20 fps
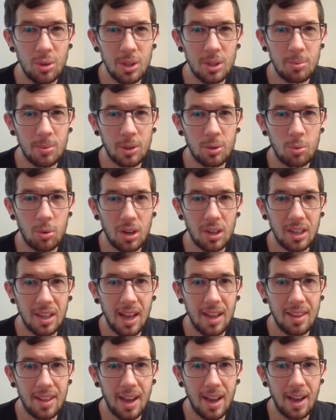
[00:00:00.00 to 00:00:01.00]
as much work
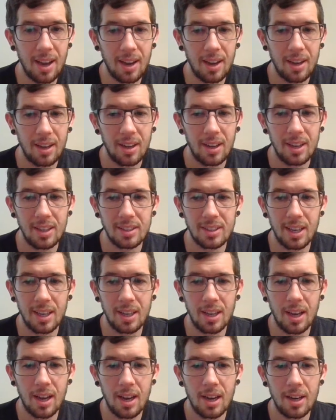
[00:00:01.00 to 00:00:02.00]
that day as
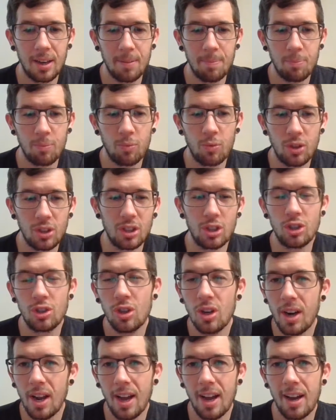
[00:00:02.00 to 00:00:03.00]
I really
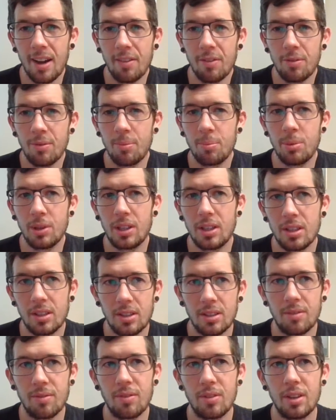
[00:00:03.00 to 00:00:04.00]
should have because
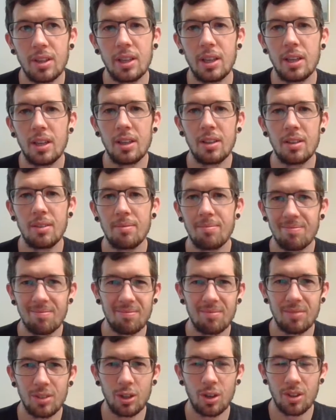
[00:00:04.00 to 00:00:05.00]
of the
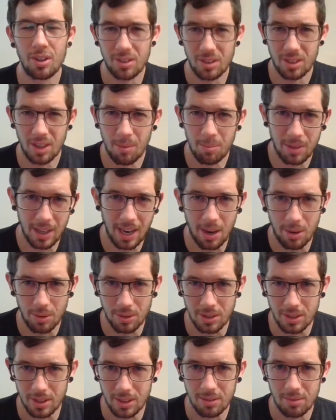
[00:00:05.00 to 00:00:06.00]
slump that I was
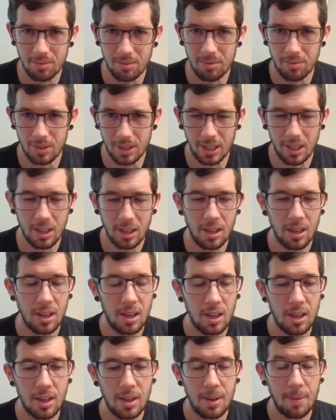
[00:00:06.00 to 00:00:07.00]
in, right?
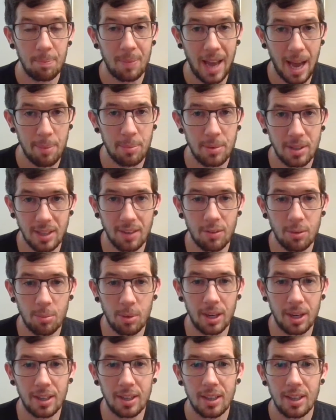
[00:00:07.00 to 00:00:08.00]
Happens to
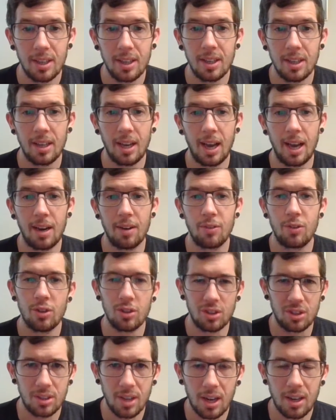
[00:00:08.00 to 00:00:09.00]
everybody. And if you're
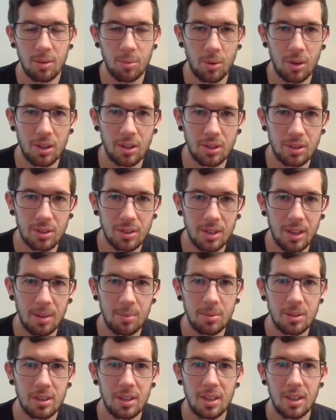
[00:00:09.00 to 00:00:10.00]
stuck in one of those
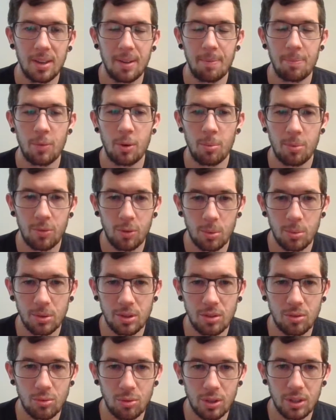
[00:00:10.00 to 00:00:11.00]
slumps, your performance
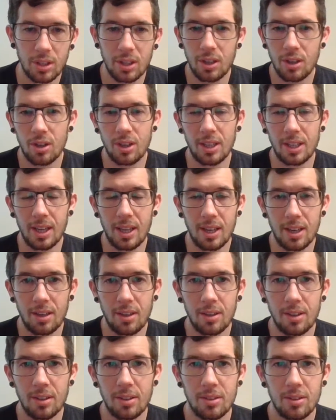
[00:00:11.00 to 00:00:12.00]
is really going to get
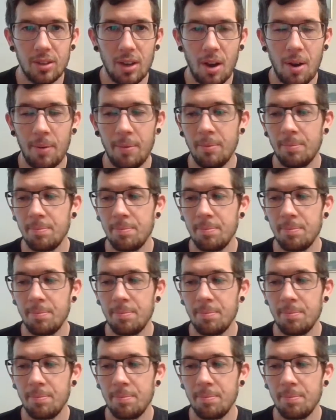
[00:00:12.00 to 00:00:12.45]
hindered. So